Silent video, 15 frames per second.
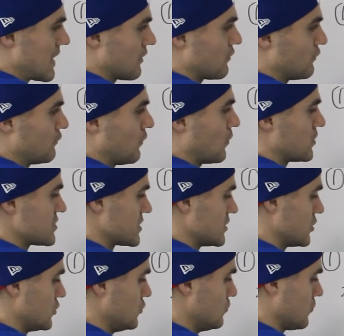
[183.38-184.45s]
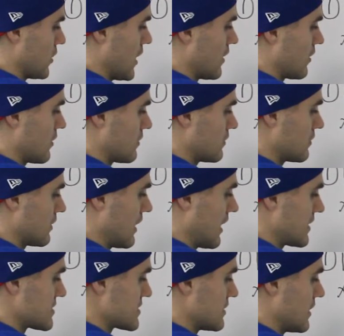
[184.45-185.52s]
how the 4's in the numerator
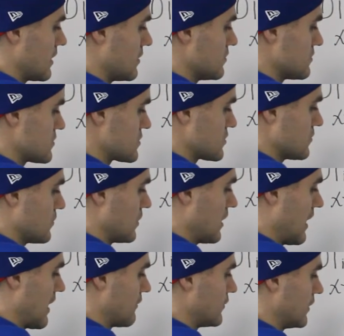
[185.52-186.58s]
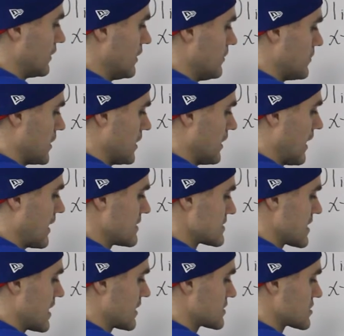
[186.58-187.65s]
cancel out, so we'll have the limit as
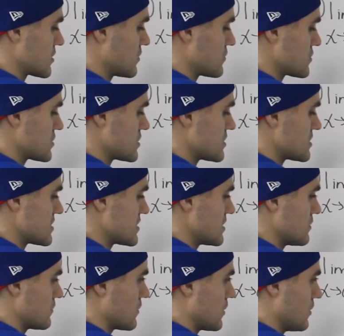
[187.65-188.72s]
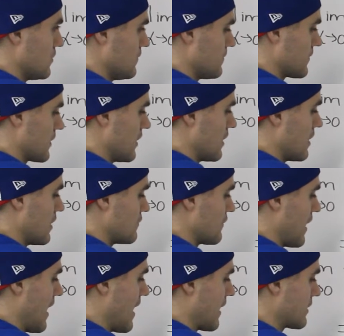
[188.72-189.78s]
x goes to 0 of
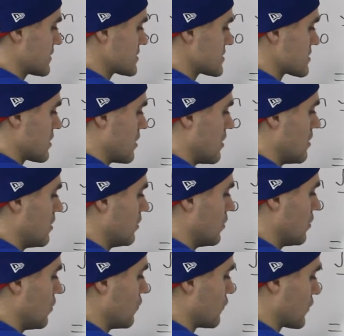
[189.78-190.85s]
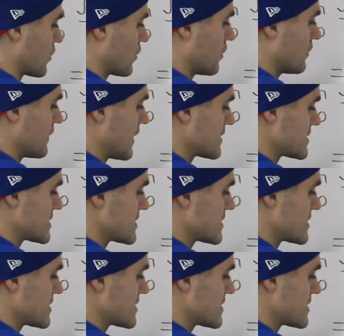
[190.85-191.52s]
x all over that